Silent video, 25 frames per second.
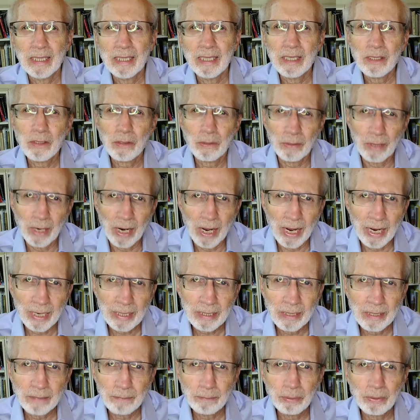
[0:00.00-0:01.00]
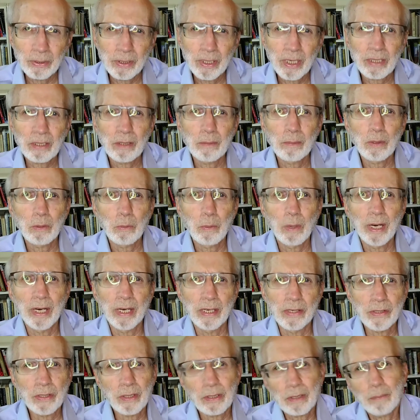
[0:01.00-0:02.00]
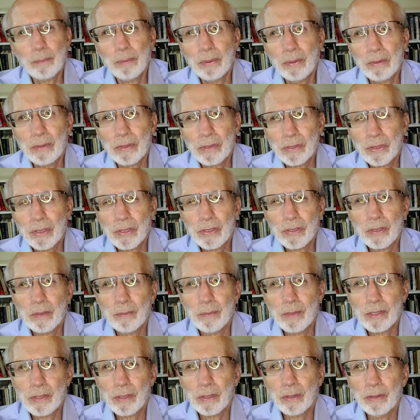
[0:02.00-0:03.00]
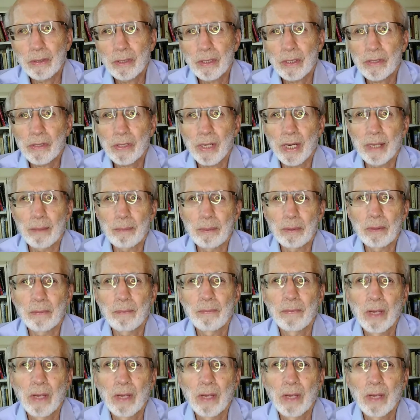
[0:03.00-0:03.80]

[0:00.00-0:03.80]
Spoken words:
interact in predictable ways. A computer system is a good example.